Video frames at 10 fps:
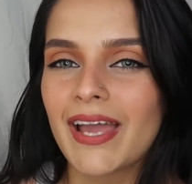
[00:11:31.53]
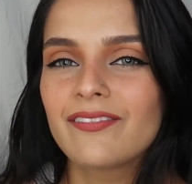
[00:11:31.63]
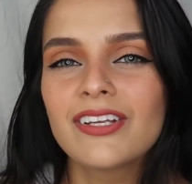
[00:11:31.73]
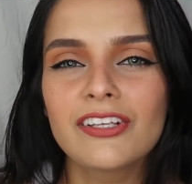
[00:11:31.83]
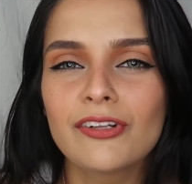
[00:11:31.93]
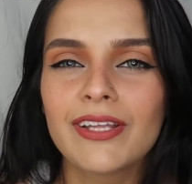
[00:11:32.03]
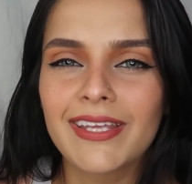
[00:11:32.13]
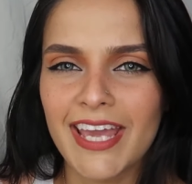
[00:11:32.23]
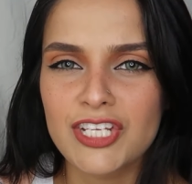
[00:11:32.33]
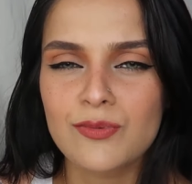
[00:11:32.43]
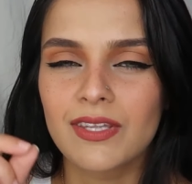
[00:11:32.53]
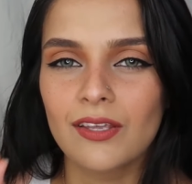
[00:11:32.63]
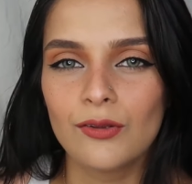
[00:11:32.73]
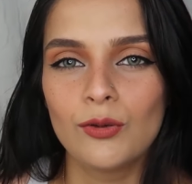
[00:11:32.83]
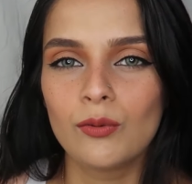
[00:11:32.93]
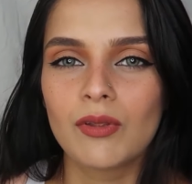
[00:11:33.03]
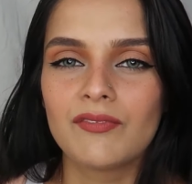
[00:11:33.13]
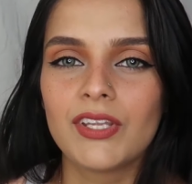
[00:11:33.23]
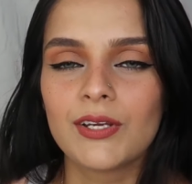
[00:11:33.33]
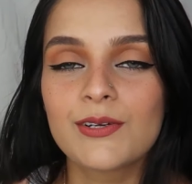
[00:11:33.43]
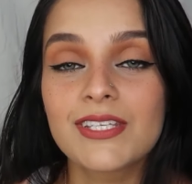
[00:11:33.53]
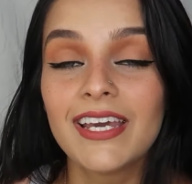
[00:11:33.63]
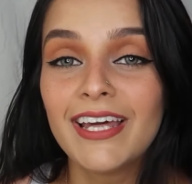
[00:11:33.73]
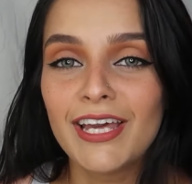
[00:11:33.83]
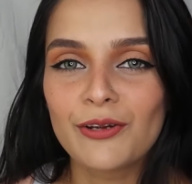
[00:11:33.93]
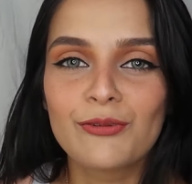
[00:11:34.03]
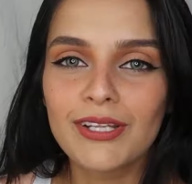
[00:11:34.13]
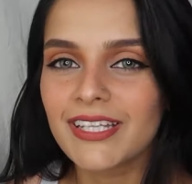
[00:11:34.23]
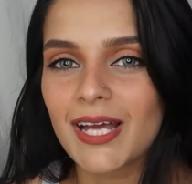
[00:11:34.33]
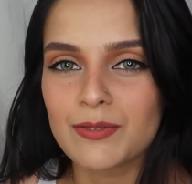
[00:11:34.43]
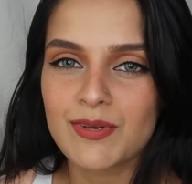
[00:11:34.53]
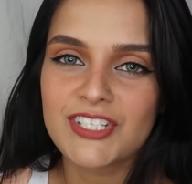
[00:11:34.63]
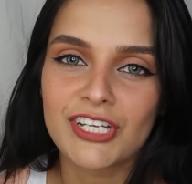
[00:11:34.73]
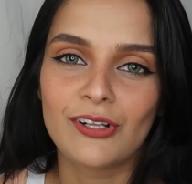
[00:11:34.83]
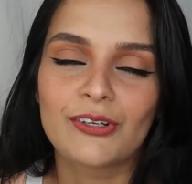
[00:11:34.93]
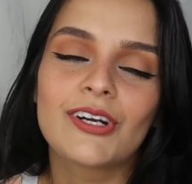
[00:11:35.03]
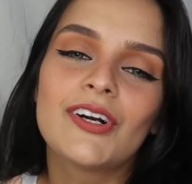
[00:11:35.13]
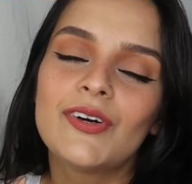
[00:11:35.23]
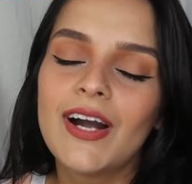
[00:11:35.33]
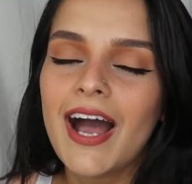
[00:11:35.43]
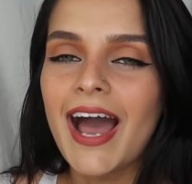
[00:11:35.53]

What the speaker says: Every little engagement that you do with my videos, it really helps my channel grow.